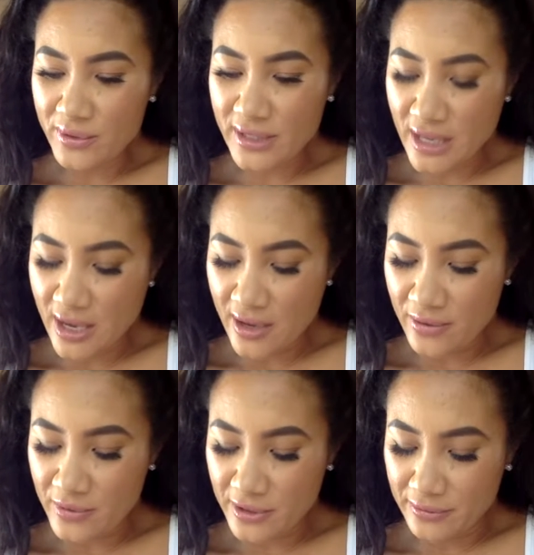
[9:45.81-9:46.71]
was the
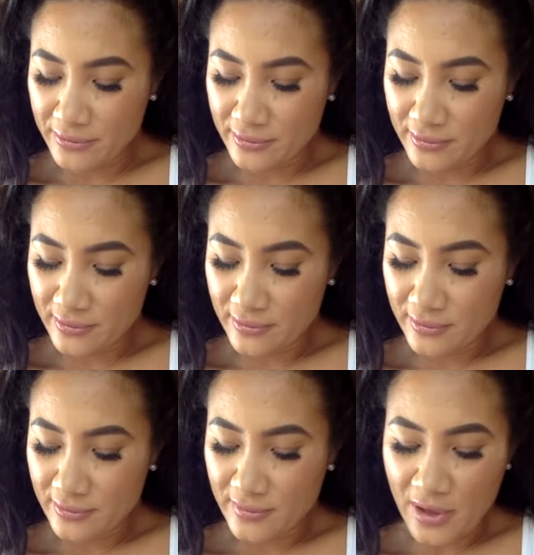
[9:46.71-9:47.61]
other one
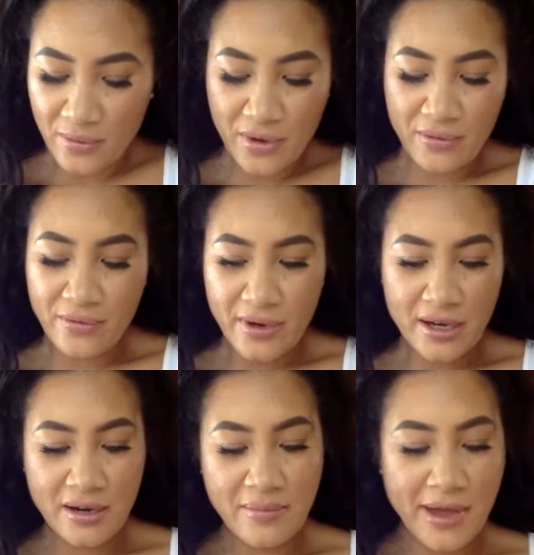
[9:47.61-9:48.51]
that we were
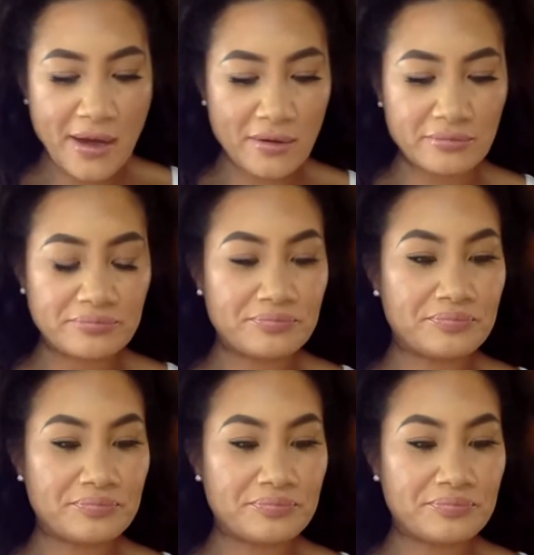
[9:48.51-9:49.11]
reading about?